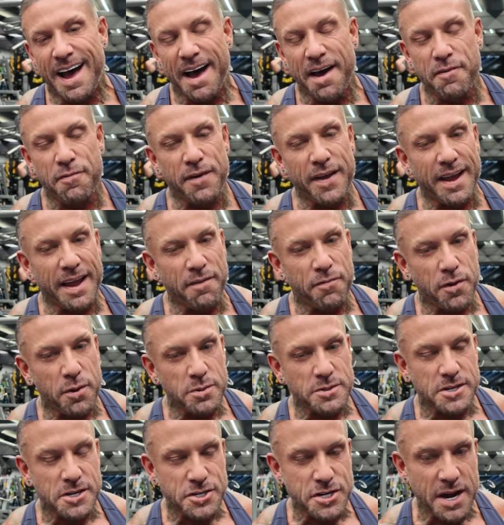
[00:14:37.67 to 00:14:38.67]
I think if you
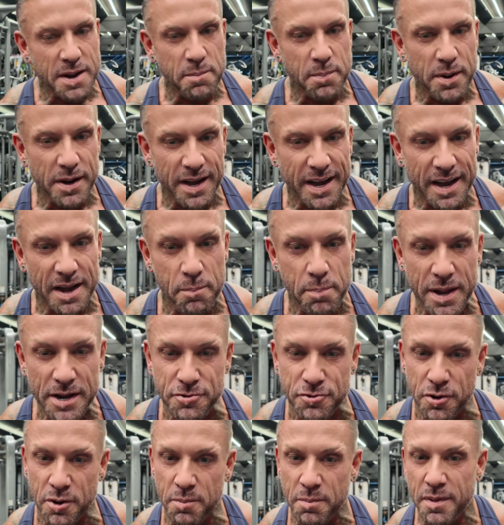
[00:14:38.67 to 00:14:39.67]
was a champion in the
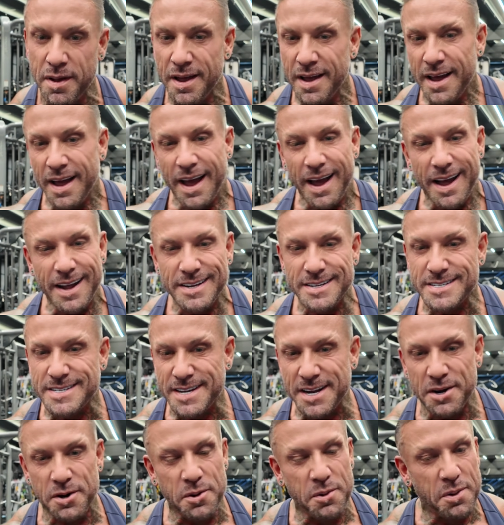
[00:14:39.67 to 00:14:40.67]
bedroom and
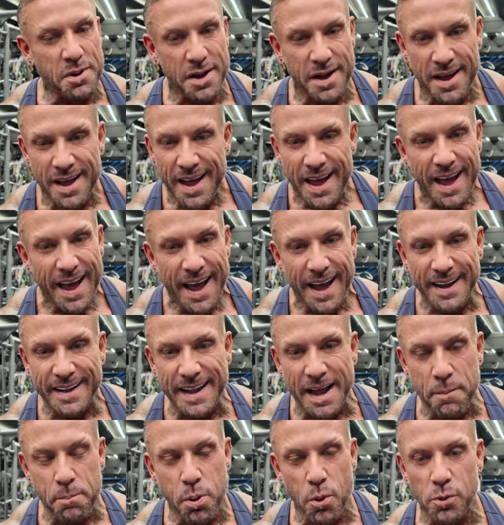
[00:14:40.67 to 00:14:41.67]
still had
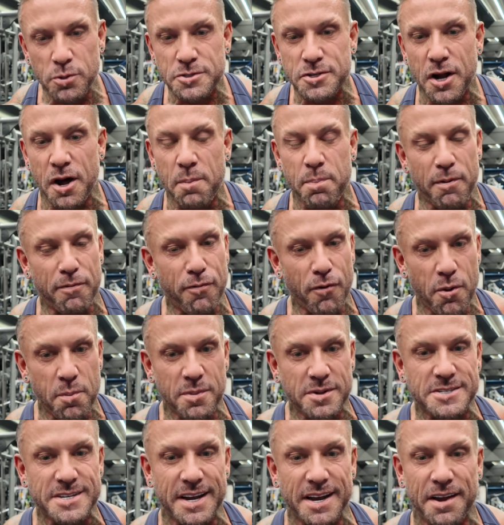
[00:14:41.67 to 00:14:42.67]
that porn star
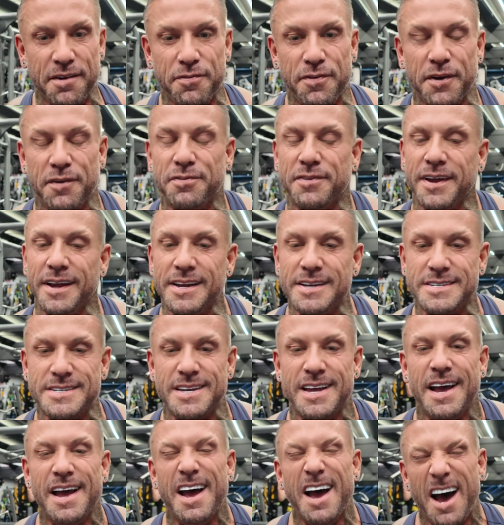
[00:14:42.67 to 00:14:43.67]
performance in your
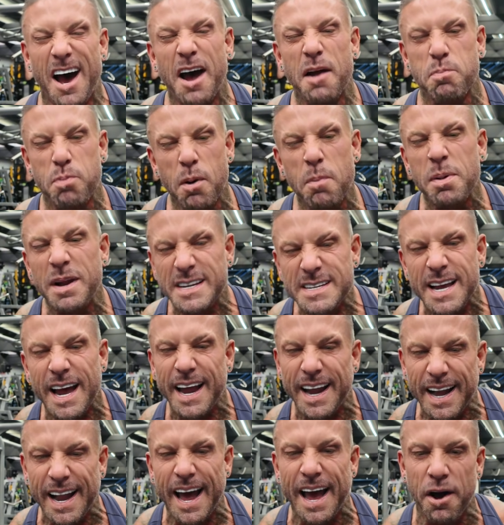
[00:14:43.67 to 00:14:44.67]
50s, I'd probably
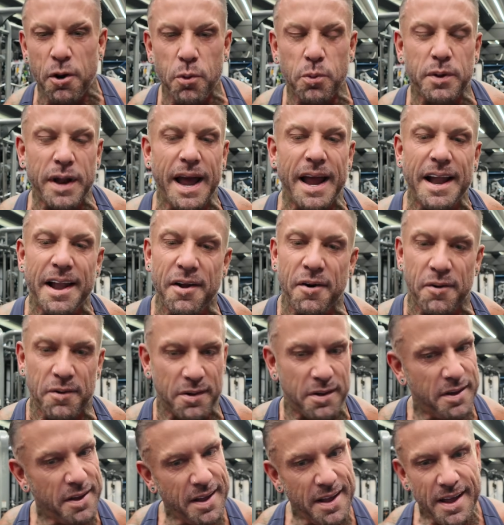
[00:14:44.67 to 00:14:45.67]
take that all day
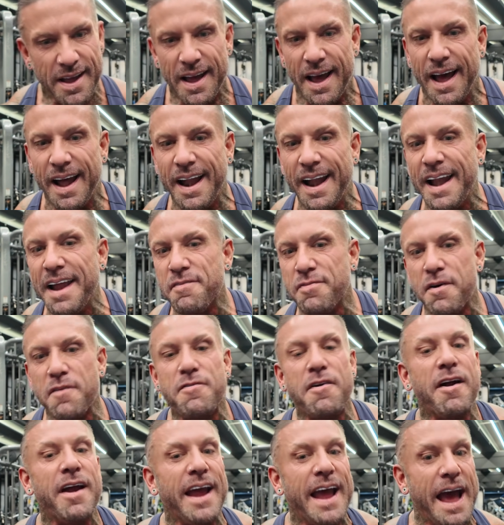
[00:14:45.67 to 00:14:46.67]
long and live a
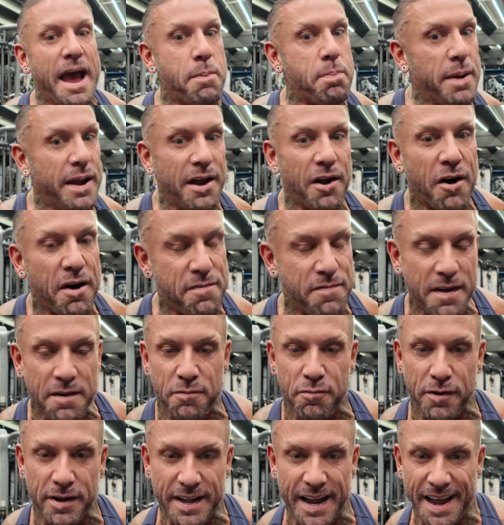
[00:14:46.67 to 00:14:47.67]
very happy life
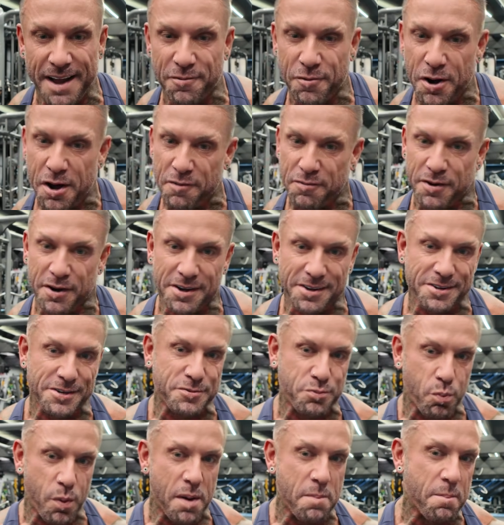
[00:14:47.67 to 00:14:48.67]
every day rather than
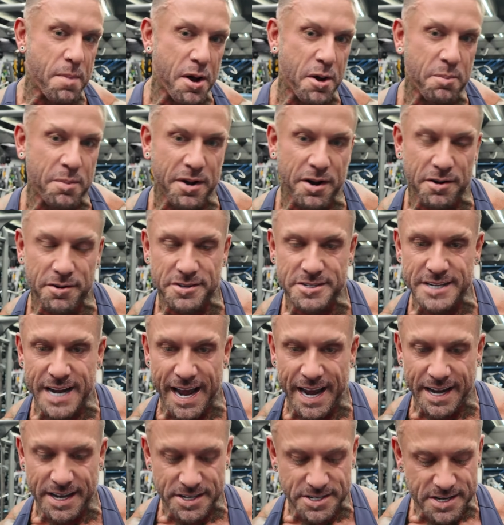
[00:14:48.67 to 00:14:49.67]
just one moment on
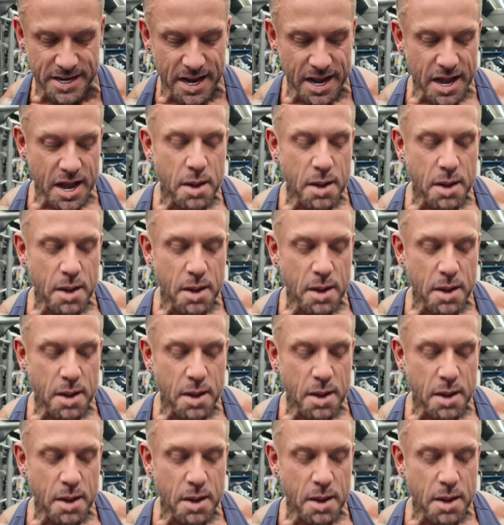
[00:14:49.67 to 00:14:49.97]
stage.